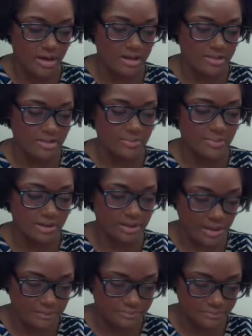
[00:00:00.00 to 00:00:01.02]

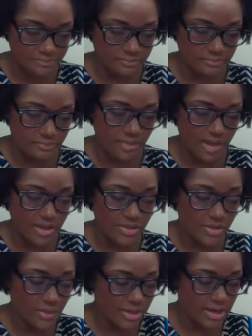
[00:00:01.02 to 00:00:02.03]
stability, and
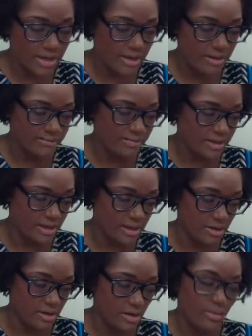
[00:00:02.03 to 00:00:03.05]
three of
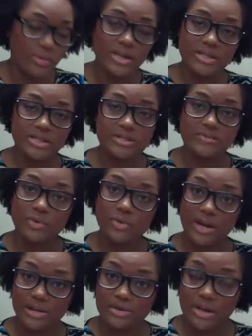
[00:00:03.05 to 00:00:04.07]
the reasons for
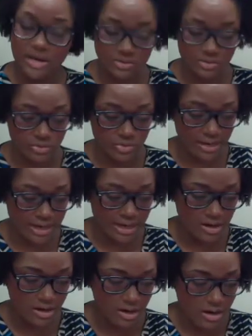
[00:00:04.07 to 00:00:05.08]
international
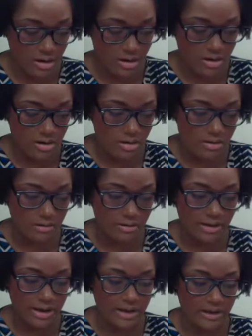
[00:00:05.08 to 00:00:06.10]
trade
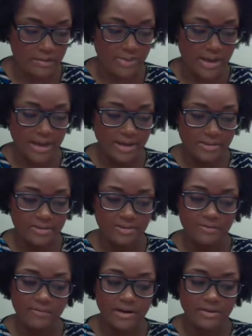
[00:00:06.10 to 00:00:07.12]
are access to
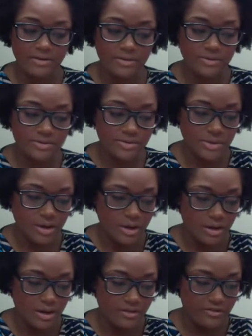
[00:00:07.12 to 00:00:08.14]
factors
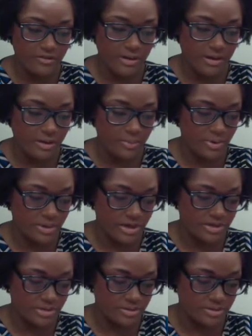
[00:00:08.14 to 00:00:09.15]
of
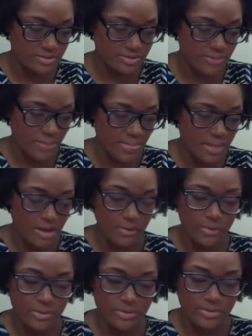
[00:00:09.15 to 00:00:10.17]
productions,
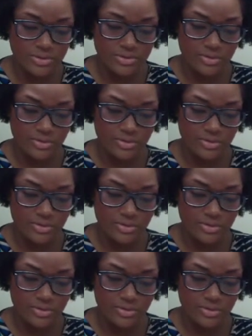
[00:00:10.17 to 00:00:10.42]
reduced